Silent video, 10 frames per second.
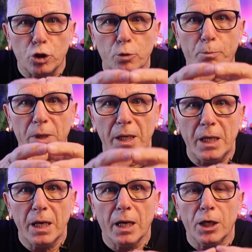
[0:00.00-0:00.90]
to
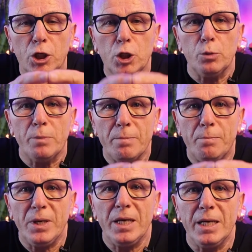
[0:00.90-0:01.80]
be human
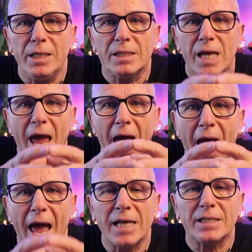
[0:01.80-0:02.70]
beings
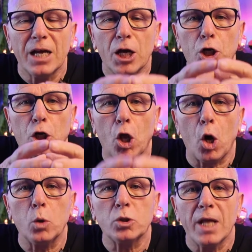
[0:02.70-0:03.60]
as
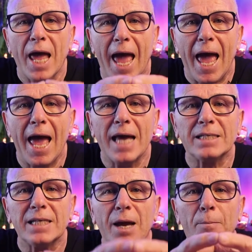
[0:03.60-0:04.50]
close as